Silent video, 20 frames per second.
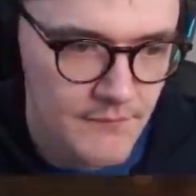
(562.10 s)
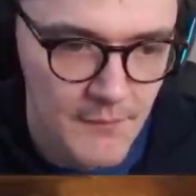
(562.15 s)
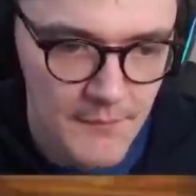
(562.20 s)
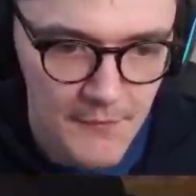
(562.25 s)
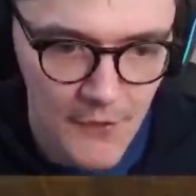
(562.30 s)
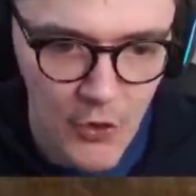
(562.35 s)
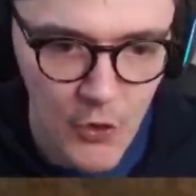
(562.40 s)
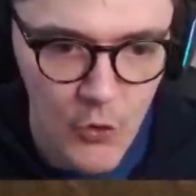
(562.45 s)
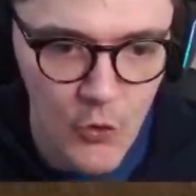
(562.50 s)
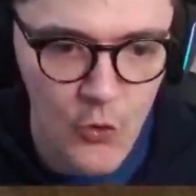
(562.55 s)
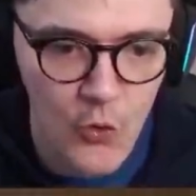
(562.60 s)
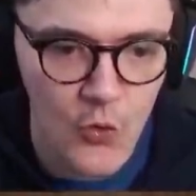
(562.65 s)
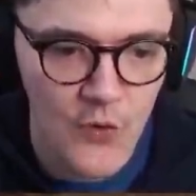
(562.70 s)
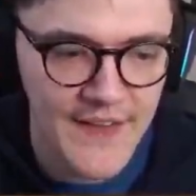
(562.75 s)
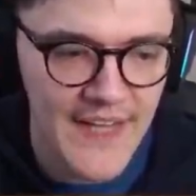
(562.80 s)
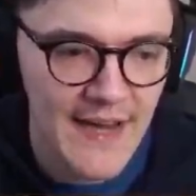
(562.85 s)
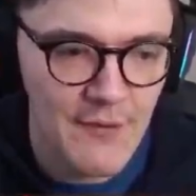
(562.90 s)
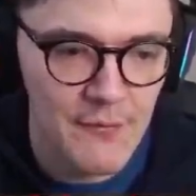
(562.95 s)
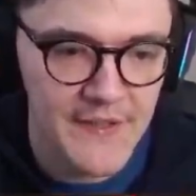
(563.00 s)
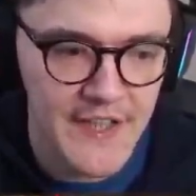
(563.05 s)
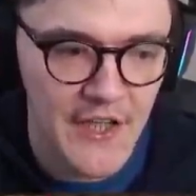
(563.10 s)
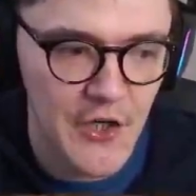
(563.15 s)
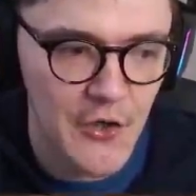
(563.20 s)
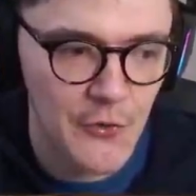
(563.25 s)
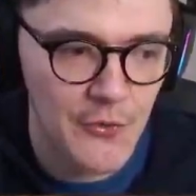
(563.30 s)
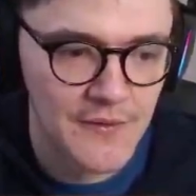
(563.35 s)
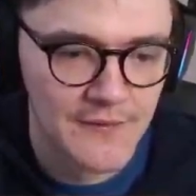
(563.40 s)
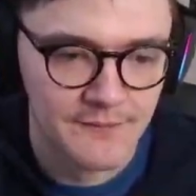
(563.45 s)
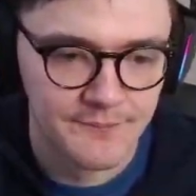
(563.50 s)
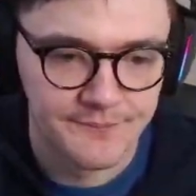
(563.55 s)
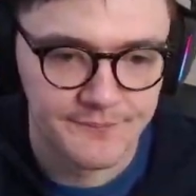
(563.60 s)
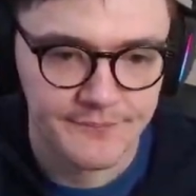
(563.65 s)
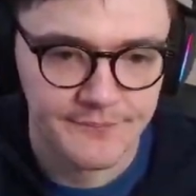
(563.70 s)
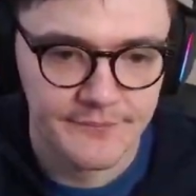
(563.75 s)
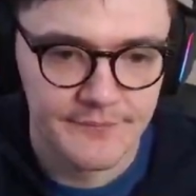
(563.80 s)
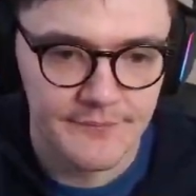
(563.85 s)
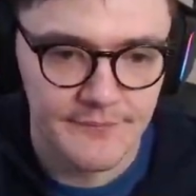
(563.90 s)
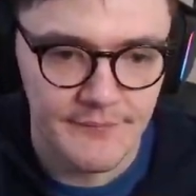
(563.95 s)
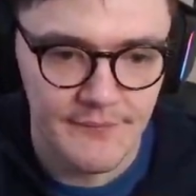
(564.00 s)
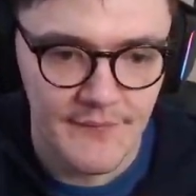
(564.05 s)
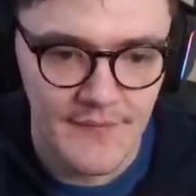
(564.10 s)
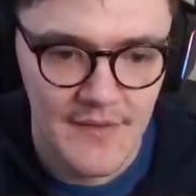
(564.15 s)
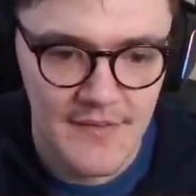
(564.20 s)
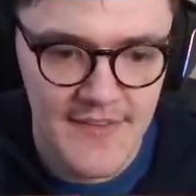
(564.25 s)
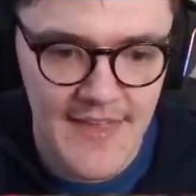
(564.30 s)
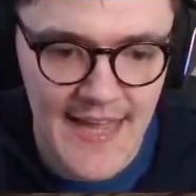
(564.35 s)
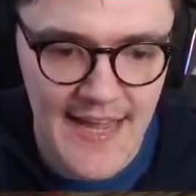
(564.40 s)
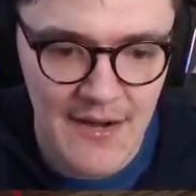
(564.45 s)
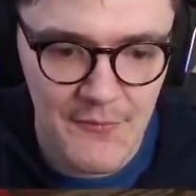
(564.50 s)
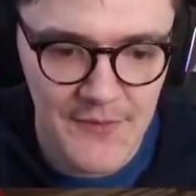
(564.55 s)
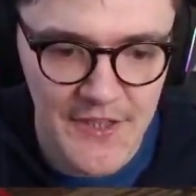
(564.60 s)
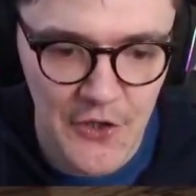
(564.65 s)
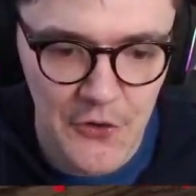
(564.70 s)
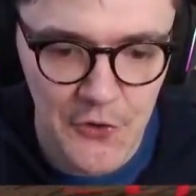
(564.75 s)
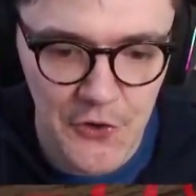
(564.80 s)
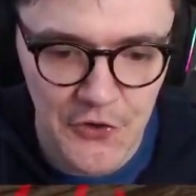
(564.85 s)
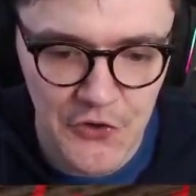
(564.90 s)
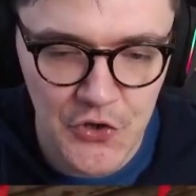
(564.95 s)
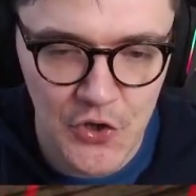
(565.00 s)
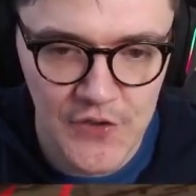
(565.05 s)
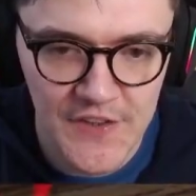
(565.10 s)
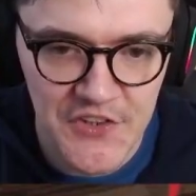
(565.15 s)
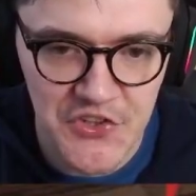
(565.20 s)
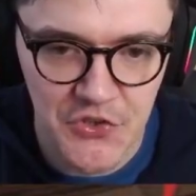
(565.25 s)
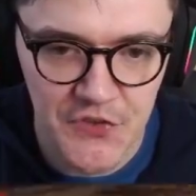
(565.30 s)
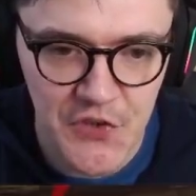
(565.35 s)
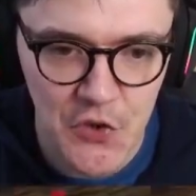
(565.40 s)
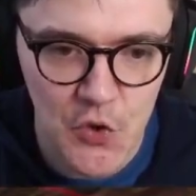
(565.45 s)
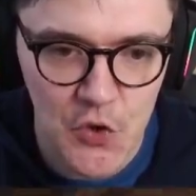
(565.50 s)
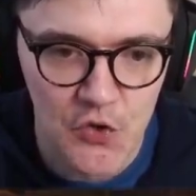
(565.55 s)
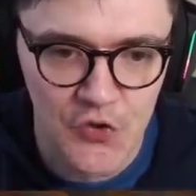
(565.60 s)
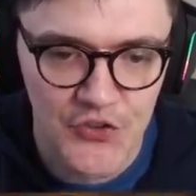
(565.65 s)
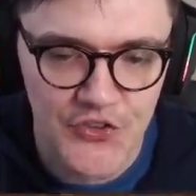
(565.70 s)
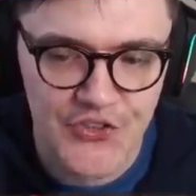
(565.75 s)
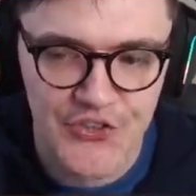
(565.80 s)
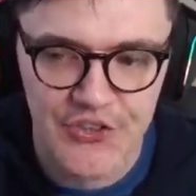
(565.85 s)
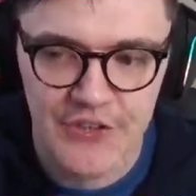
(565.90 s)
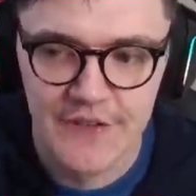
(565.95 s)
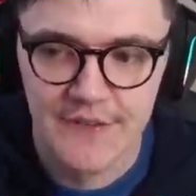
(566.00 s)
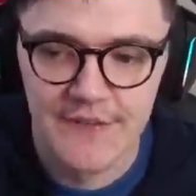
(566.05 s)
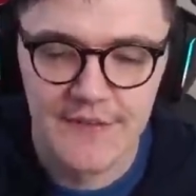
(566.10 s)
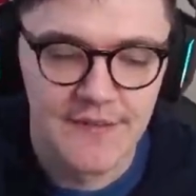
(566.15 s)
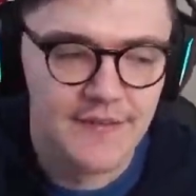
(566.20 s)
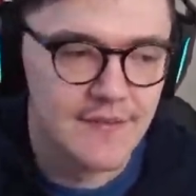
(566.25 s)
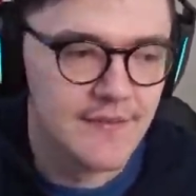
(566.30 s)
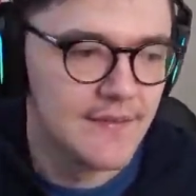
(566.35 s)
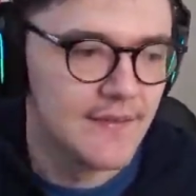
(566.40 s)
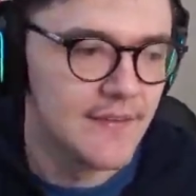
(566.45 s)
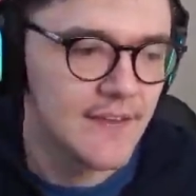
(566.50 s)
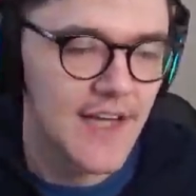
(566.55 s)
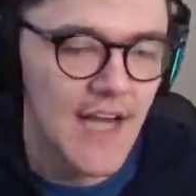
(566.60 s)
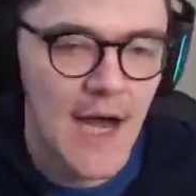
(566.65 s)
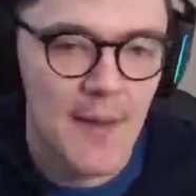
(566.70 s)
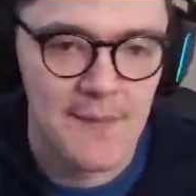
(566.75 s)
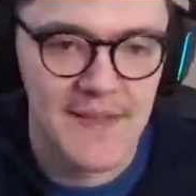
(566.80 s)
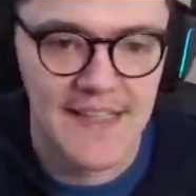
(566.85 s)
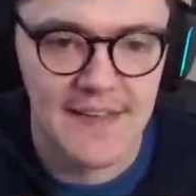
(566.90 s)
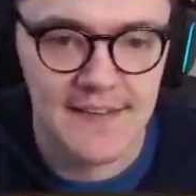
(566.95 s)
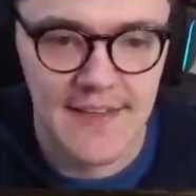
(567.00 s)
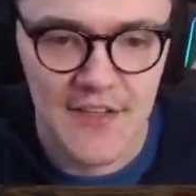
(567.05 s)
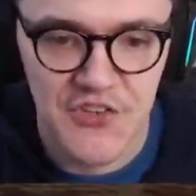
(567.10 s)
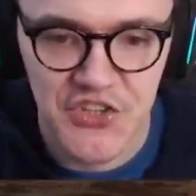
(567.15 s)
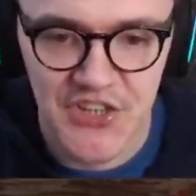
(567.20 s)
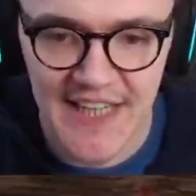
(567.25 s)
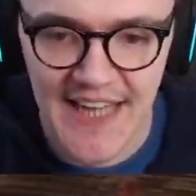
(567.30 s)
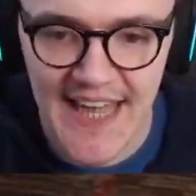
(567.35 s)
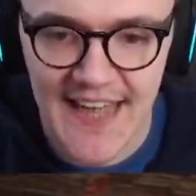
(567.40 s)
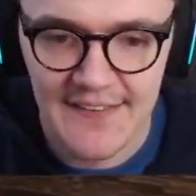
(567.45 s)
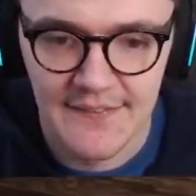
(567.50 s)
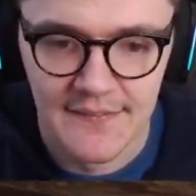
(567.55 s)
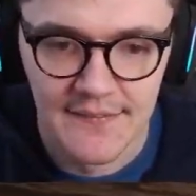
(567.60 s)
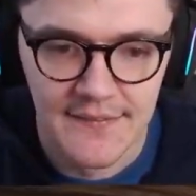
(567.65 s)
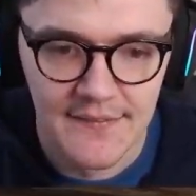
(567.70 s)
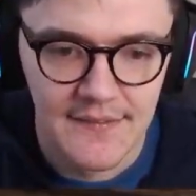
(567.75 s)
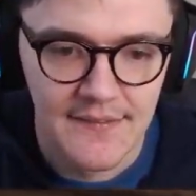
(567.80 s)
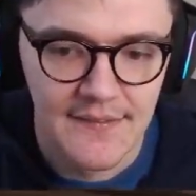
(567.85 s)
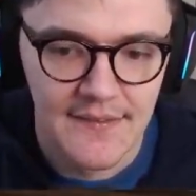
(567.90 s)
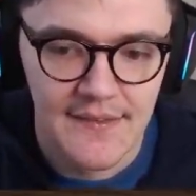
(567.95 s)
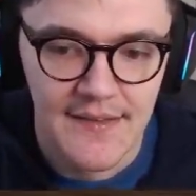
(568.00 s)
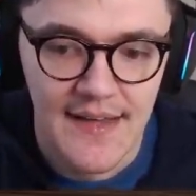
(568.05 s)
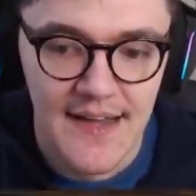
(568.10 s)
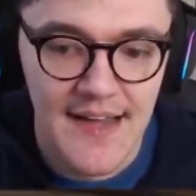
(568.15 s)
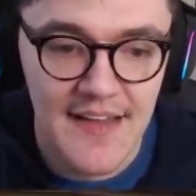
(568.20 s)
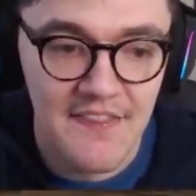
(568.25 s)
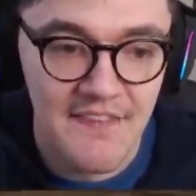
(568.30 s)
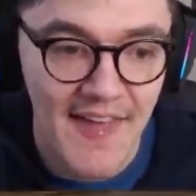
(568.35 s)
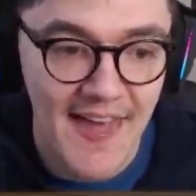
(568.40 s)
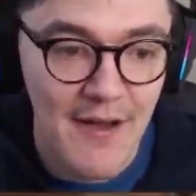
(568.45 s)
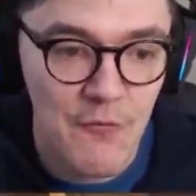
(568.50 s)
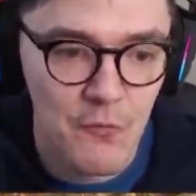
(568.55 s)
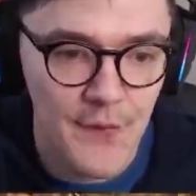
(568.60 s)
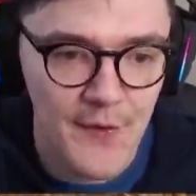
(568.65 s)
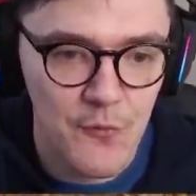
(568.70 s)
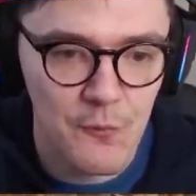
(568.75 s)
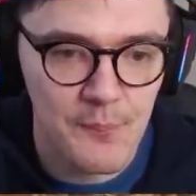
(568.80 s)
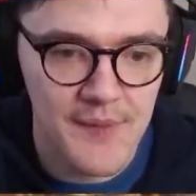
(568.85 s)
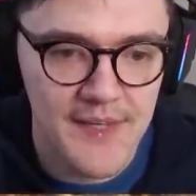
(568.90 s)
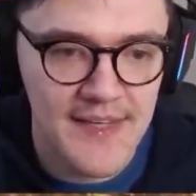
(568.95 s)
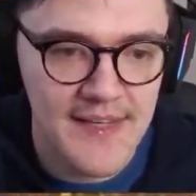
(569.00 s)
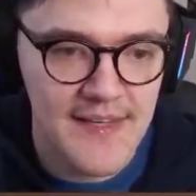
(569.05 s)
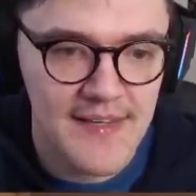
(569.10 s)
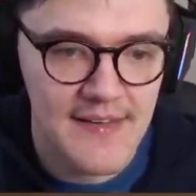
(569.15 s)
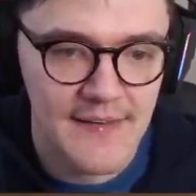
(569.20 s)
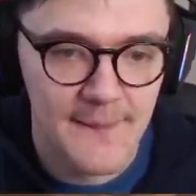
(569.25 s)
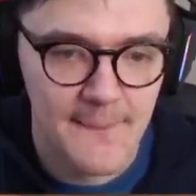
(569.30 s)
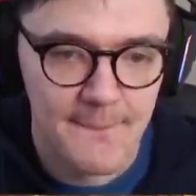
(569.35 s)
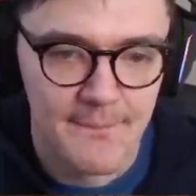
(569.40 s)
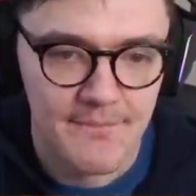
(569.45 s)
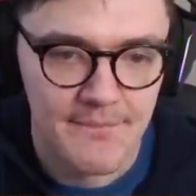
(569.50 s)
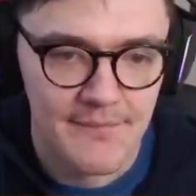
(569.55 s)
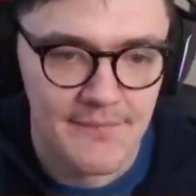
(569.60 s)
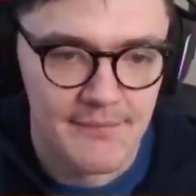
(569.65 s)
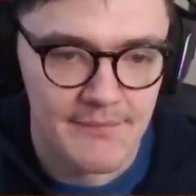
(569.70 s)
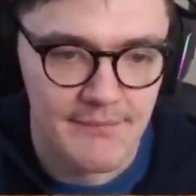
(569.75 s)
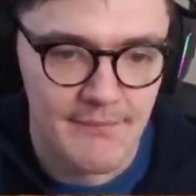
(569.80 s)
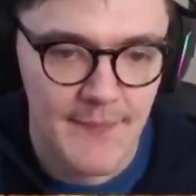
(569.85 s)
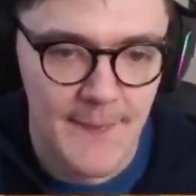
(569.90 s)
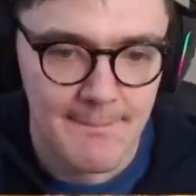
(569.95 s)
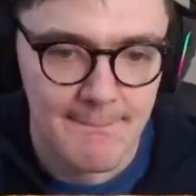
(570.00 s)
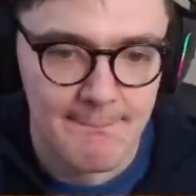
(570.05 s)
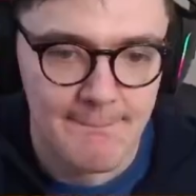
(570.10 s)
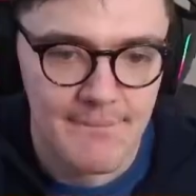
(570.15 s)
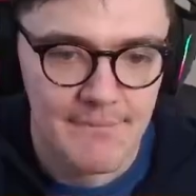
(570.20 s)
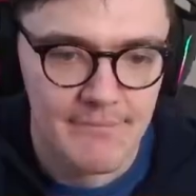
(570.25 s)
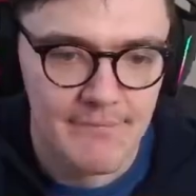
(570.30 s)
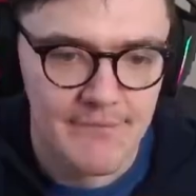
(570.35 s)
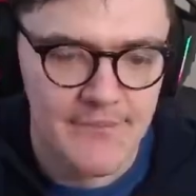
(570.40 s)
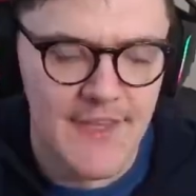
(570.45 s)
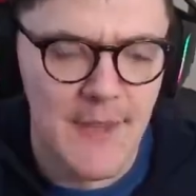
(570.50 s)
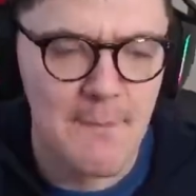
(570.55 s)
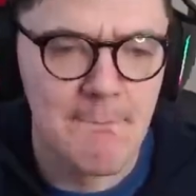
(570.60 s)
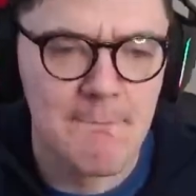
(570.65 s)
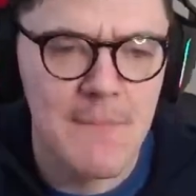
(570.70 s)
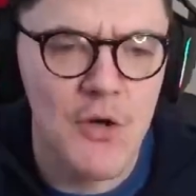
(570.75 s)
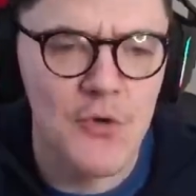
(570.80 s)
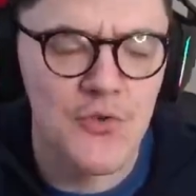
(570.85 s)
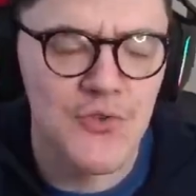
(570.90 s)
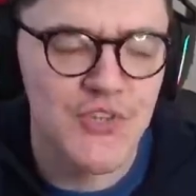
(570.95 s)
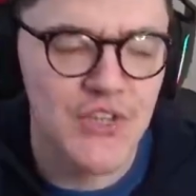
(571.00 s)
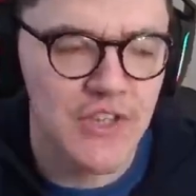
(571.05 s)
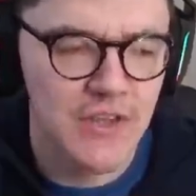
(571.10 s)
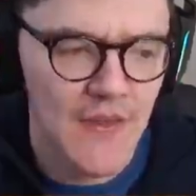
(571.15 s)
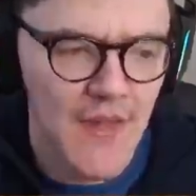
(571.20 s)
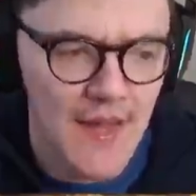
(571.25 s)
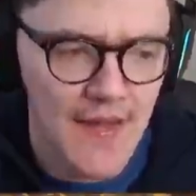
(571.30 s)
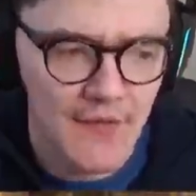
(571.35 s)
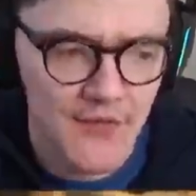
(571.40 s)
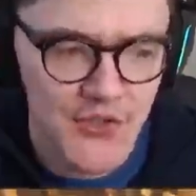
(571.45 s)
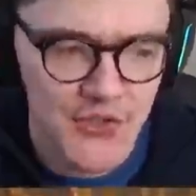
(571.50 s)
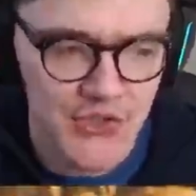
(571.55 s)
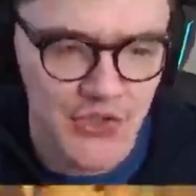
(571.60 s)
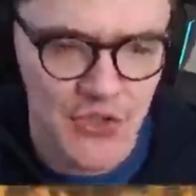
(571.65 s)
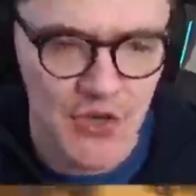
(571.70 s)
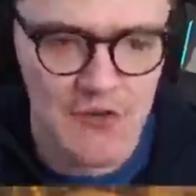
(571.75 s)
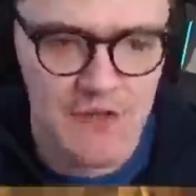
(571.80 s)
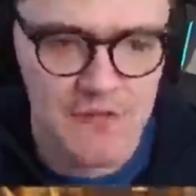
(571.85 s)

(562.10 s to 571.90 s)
Oh, and there we go. There we go. Good knowledge on the auras. Coming in clutch again. And that will be the most clutch of